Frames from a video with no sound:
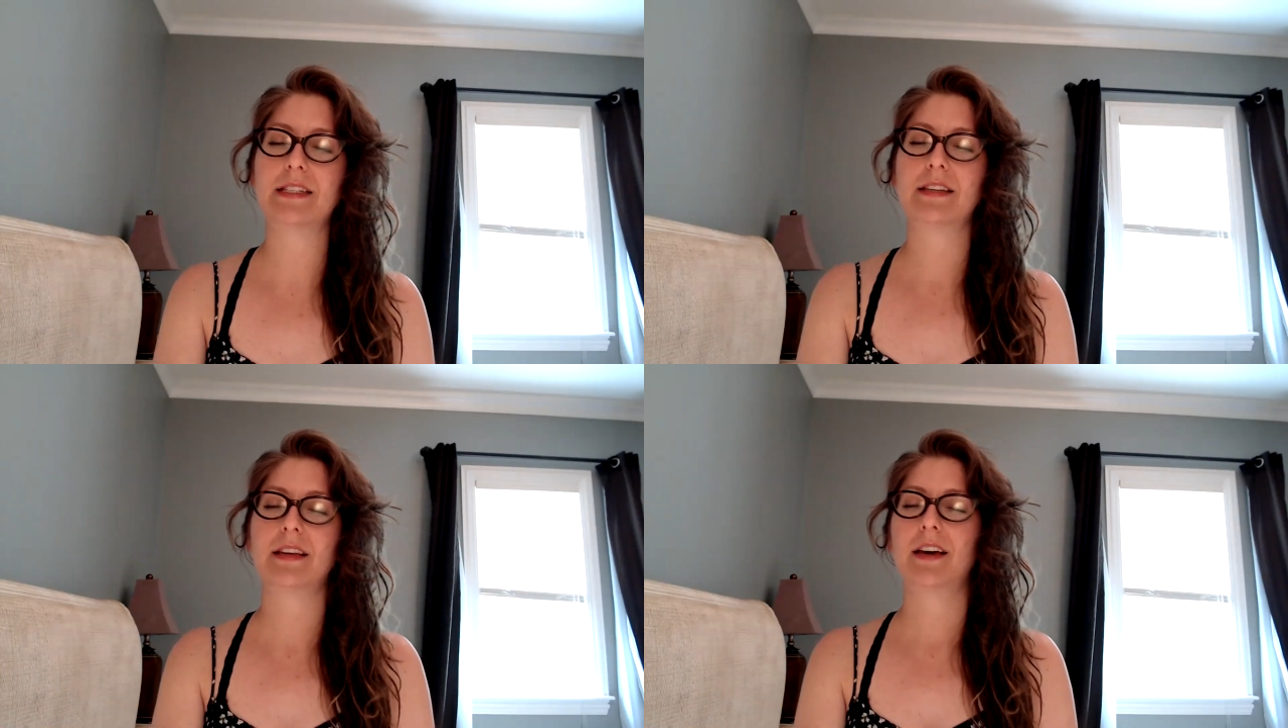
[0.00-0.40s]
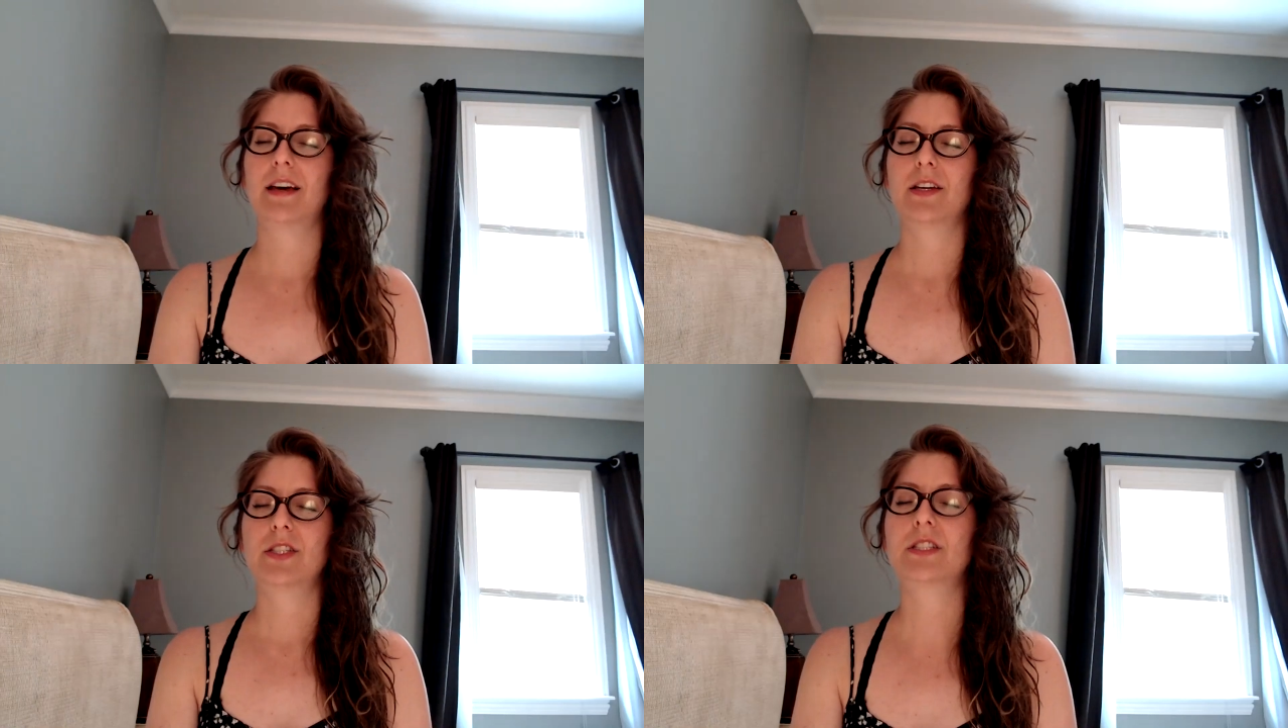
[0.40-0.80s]
And it
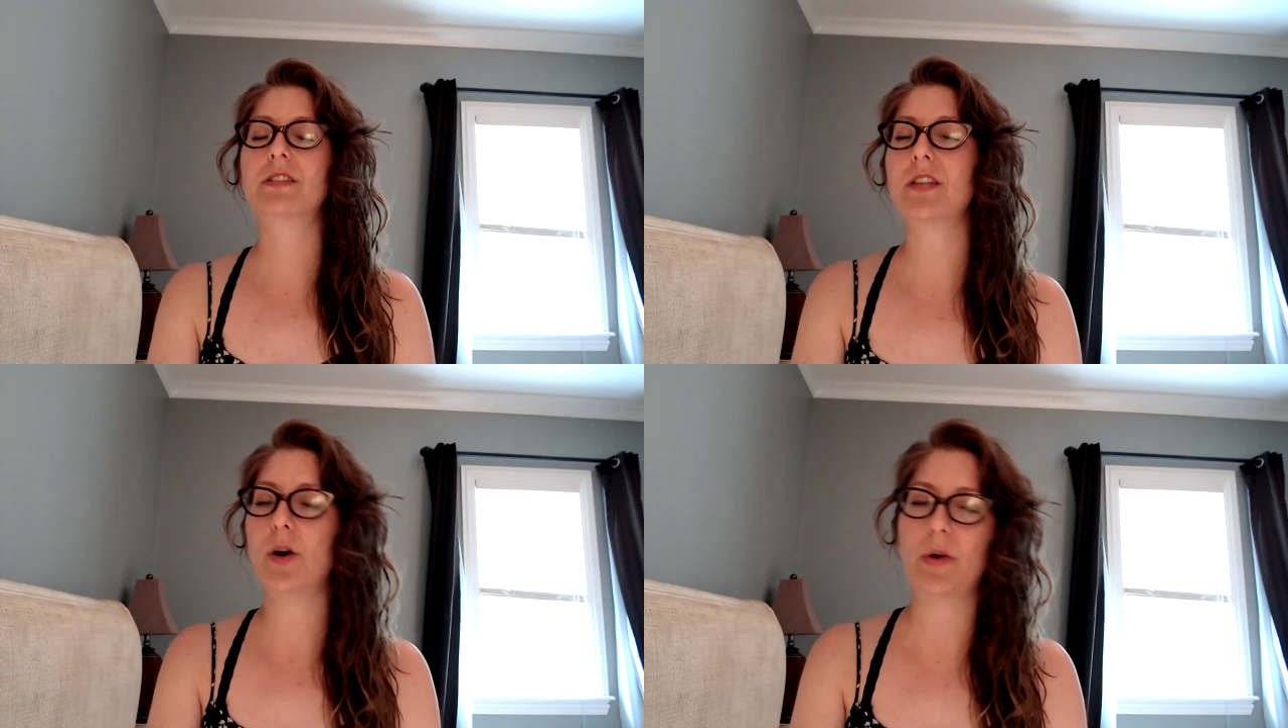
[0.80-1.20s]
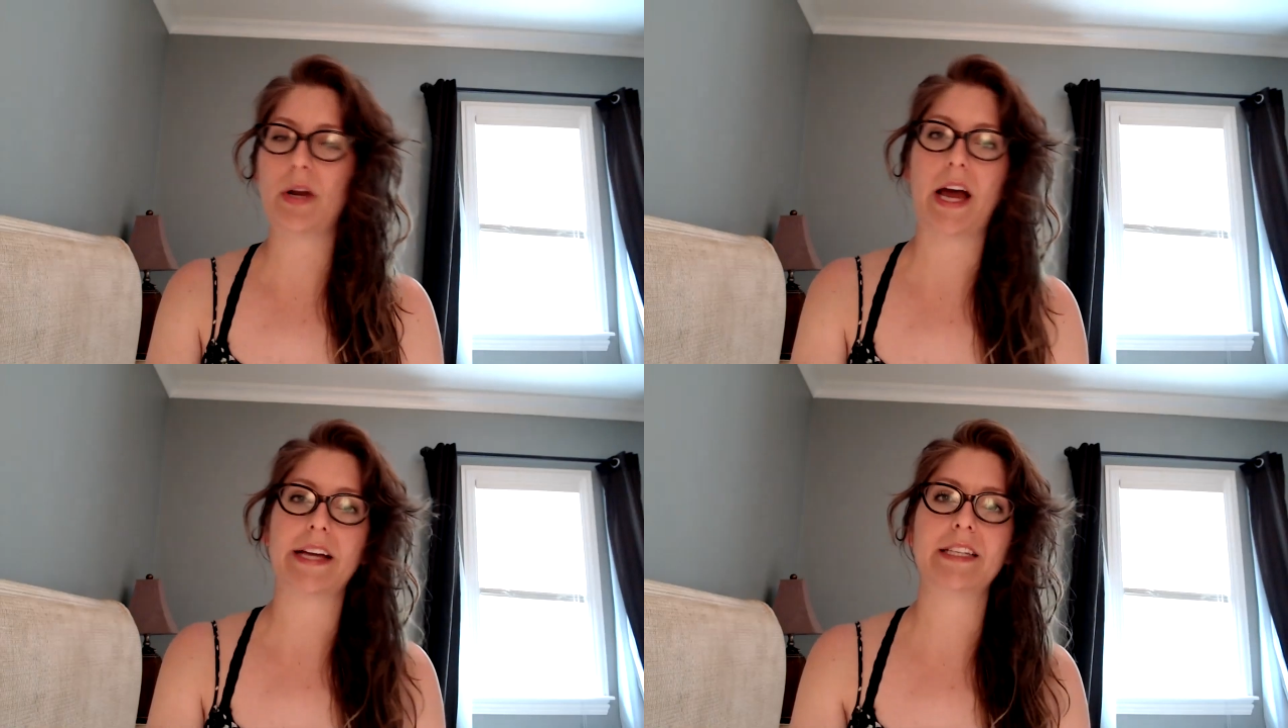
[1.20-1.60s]
is
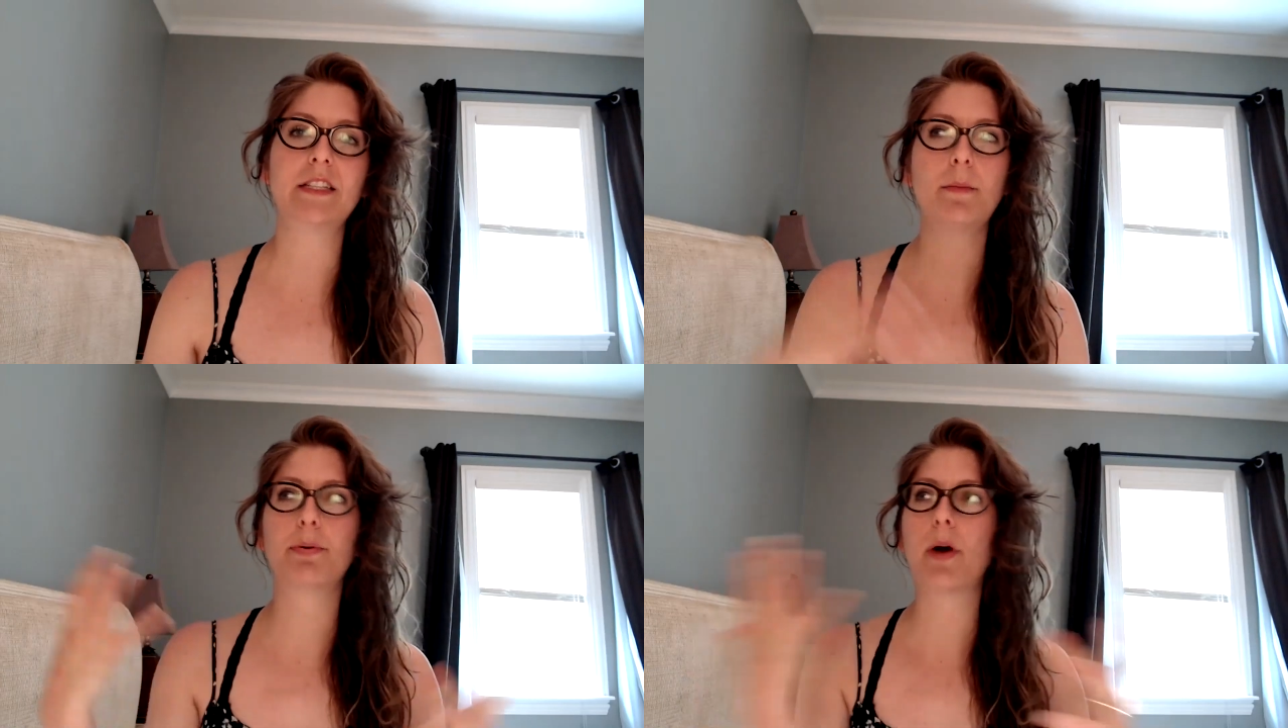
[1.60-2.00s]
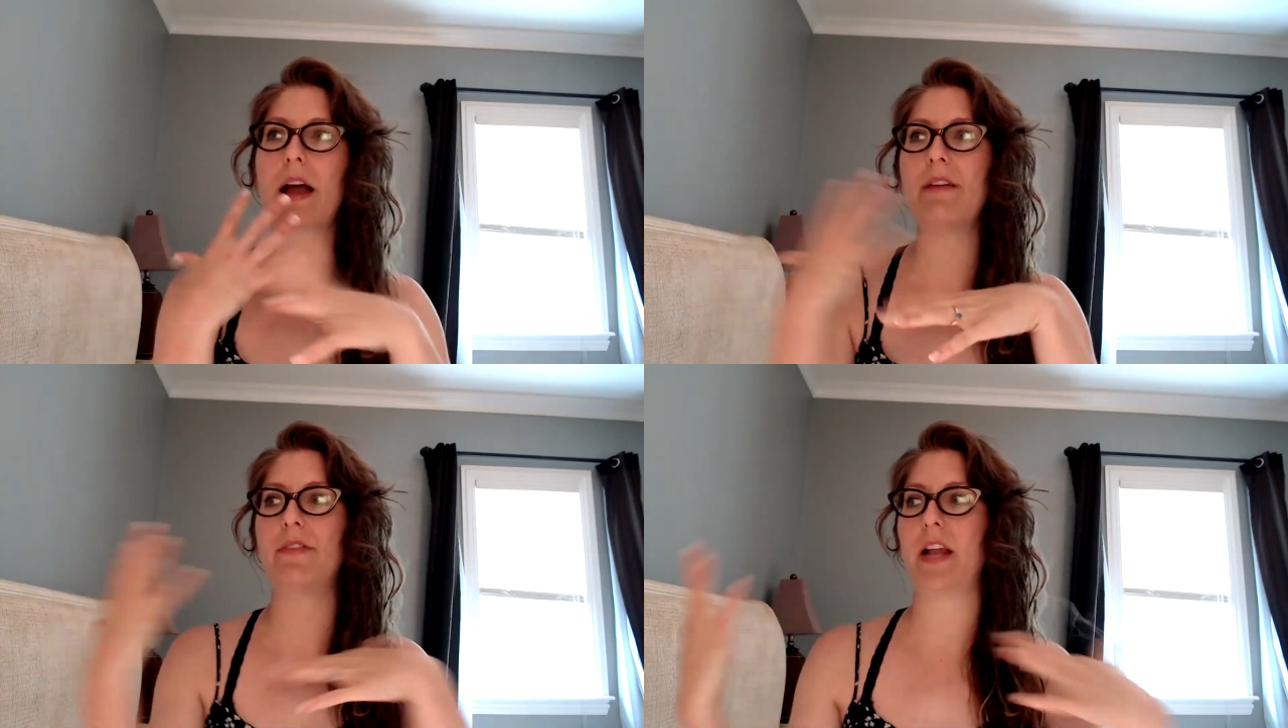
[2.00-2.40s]
so nice.
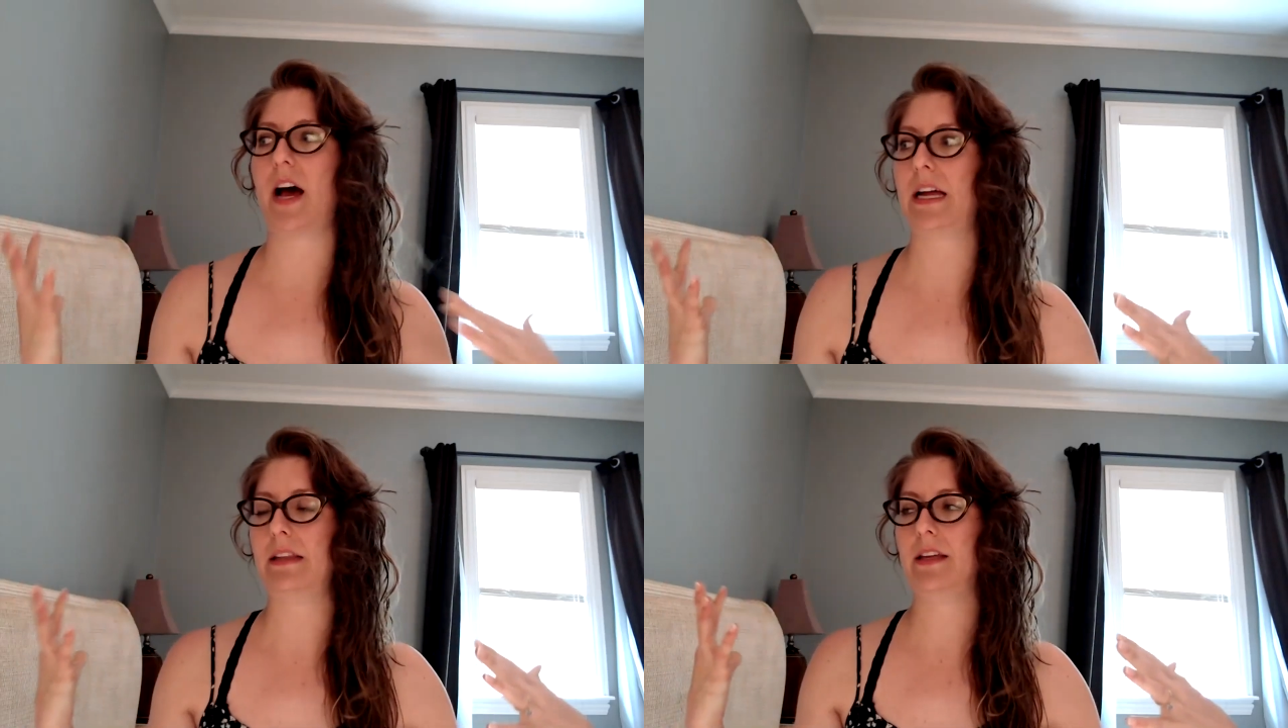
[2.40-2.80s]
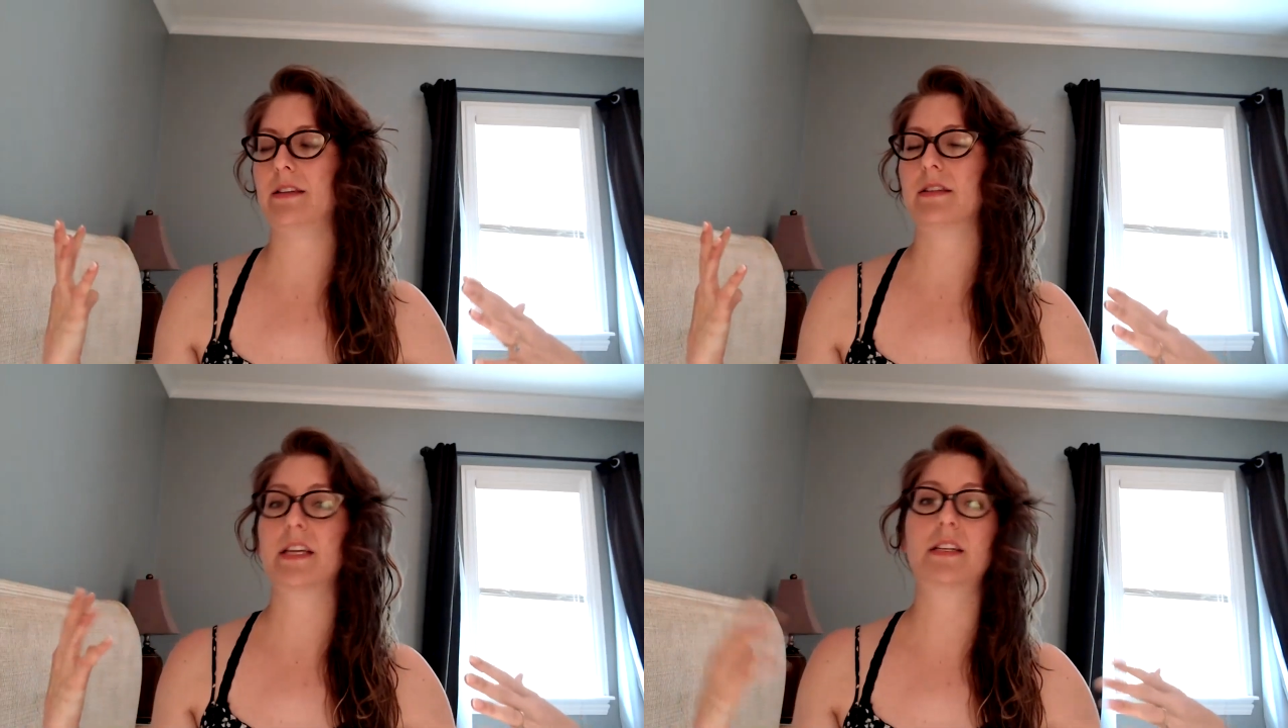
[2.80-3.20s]
It's a private
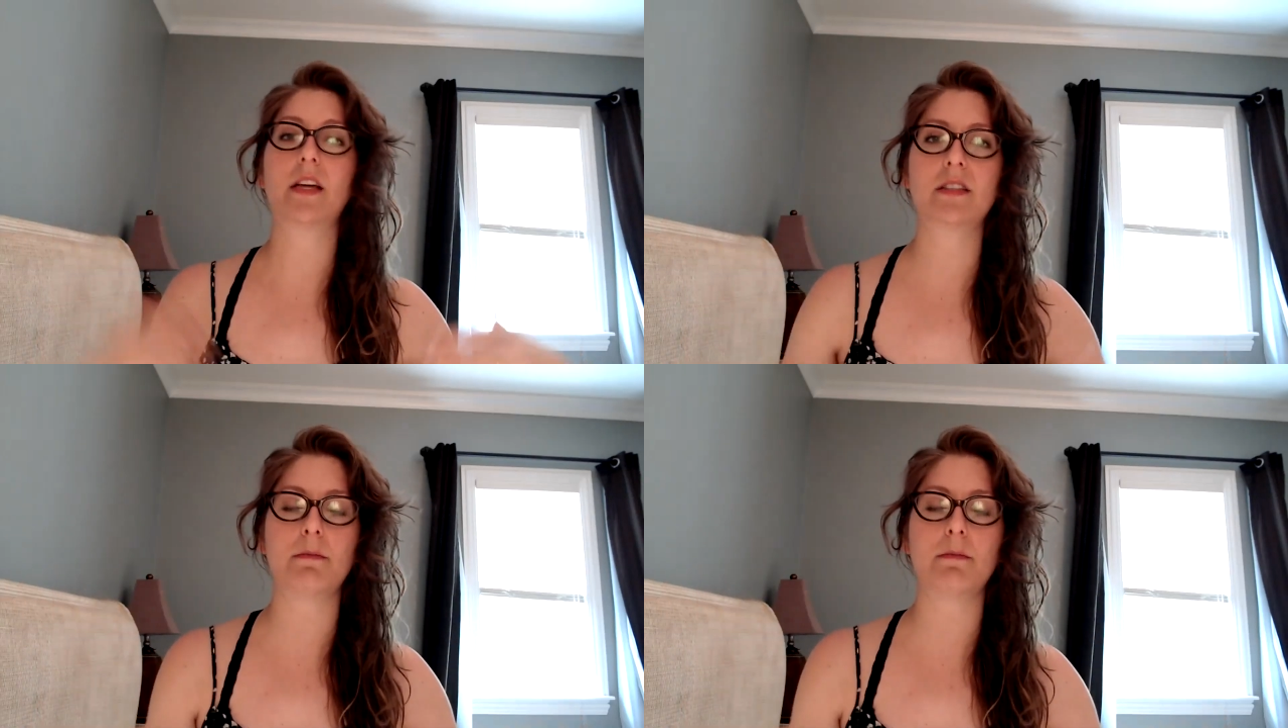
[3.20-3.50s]
island.